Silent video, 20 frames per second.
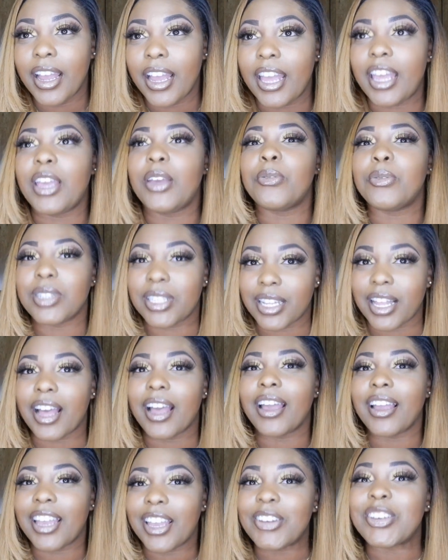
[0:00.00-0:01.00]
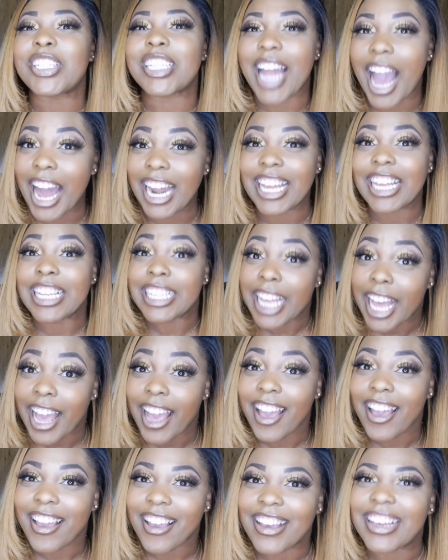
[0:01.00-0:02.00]
And he was nodding his
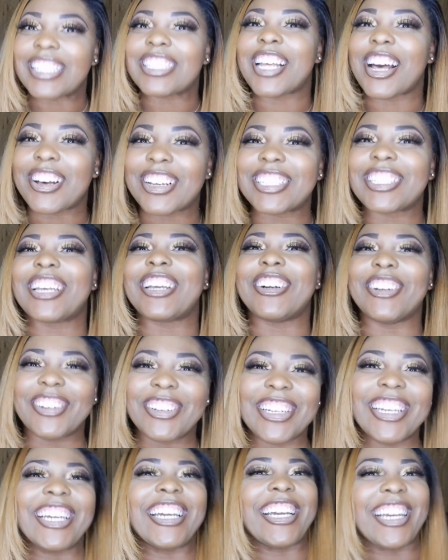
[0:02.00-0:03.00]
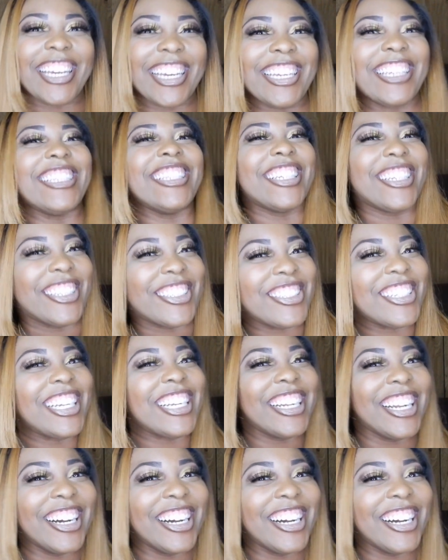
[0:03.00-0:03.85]
head. So I was like, oh yeah, he know.